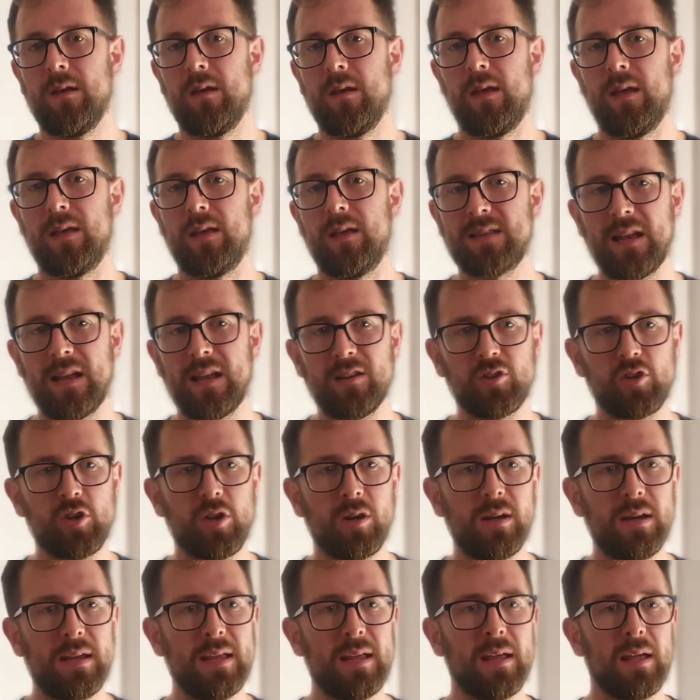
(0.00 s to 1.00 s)
it's
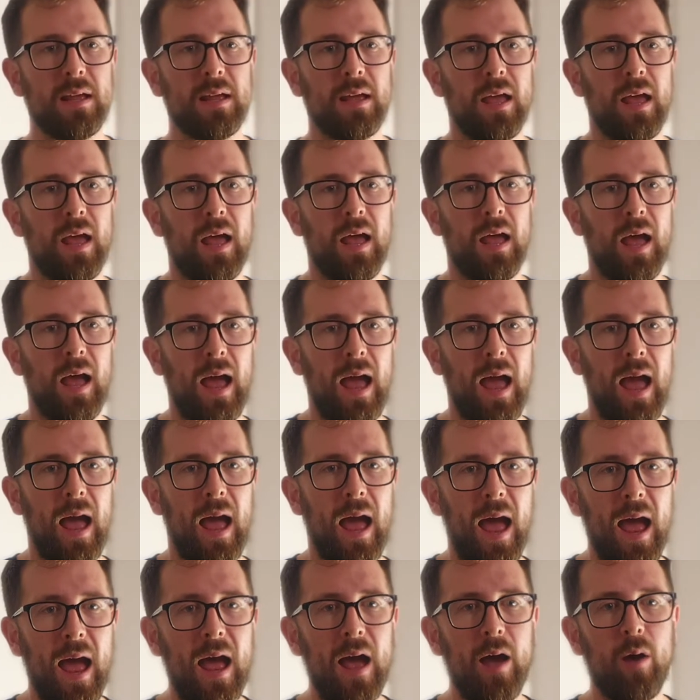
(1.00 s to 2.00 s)
actually
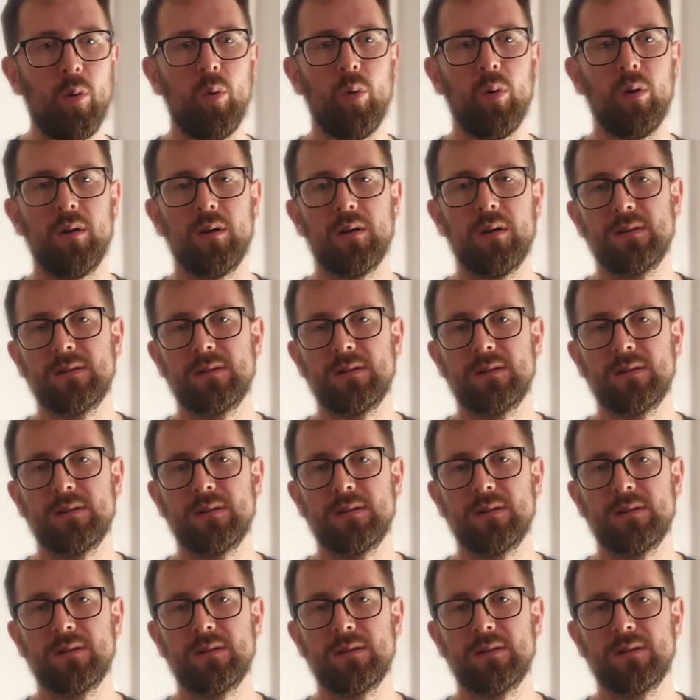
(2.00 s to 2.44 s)
how